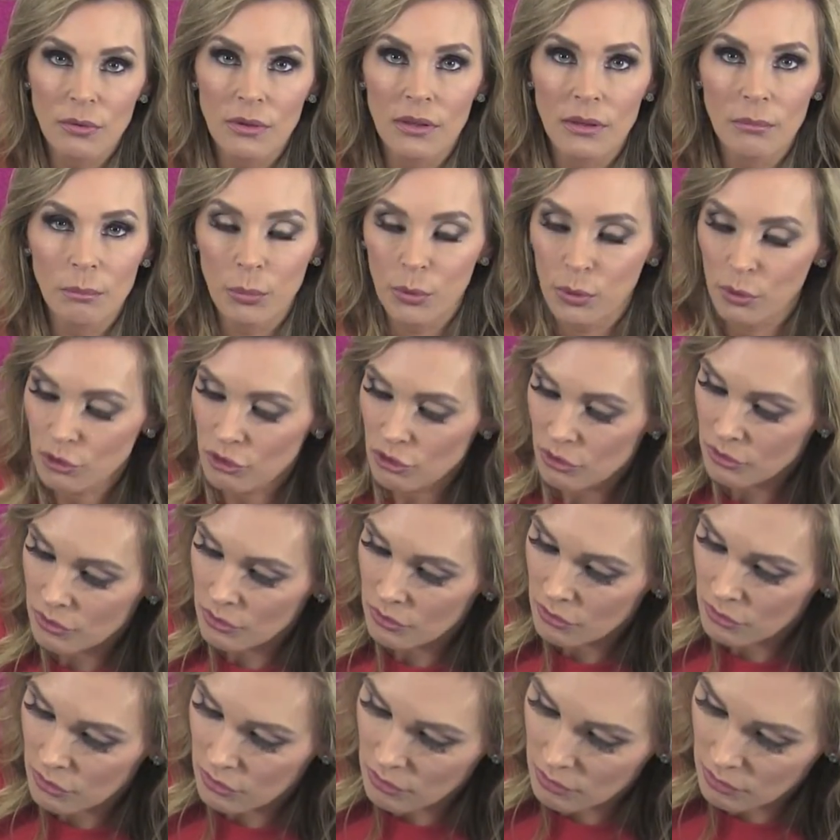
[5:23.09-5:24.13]
with the
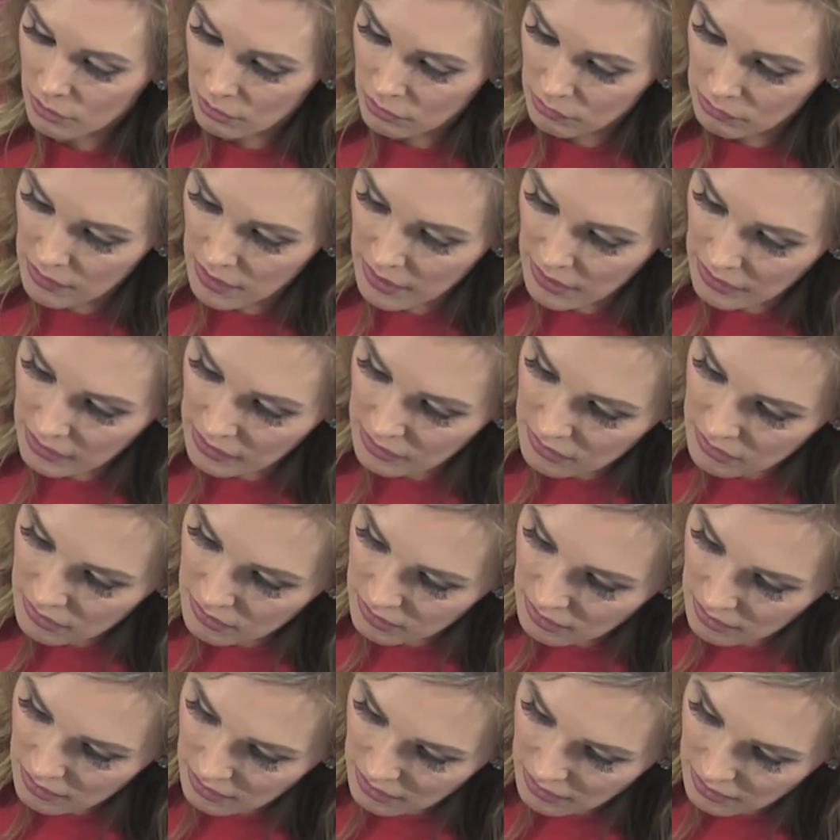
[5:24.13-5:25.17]
buttons, they're all
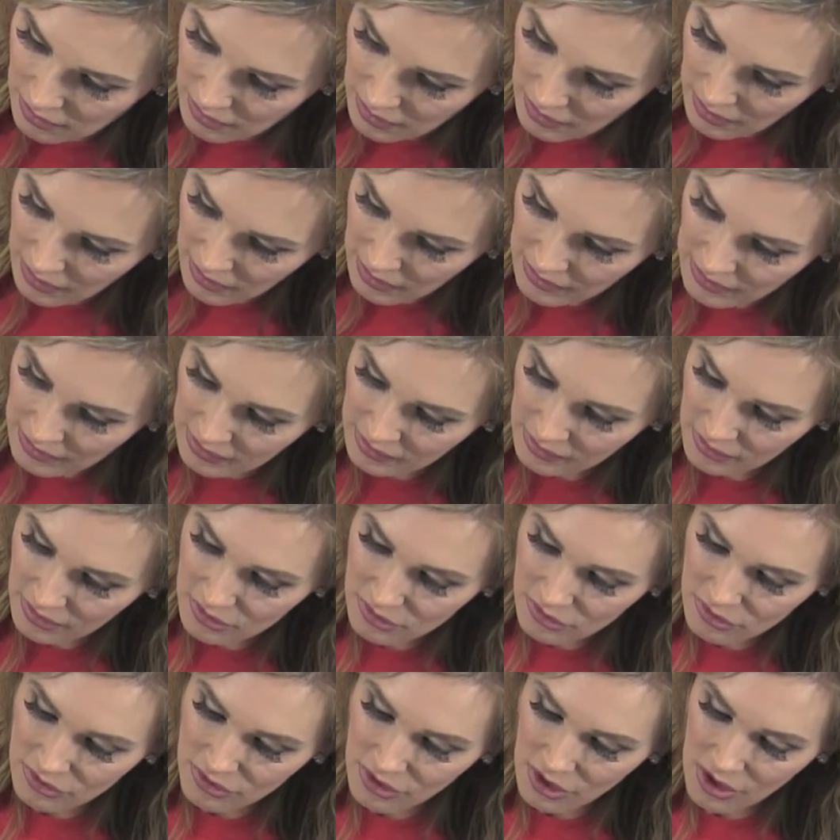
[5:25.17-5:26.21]
raised. I like the
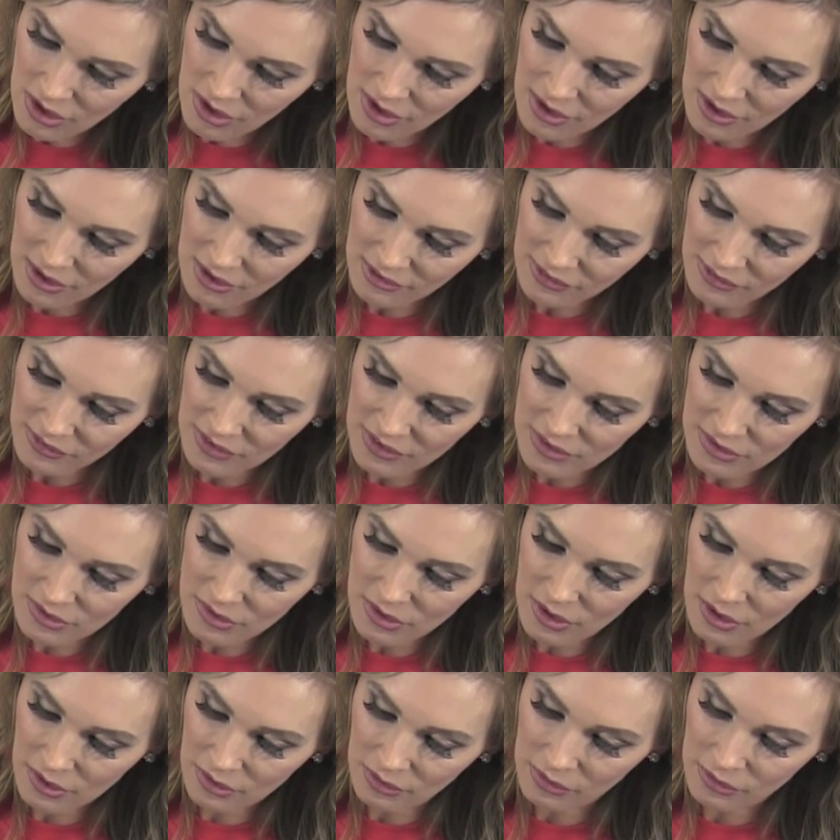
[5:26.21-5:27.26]
scarf, it's
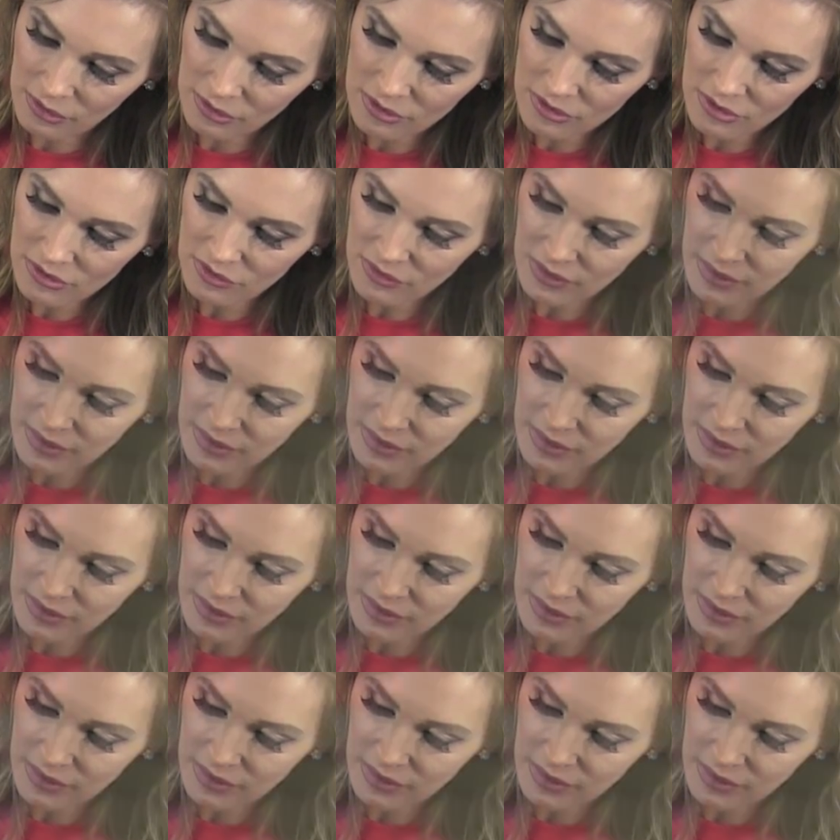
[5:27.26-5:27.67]
got a lot of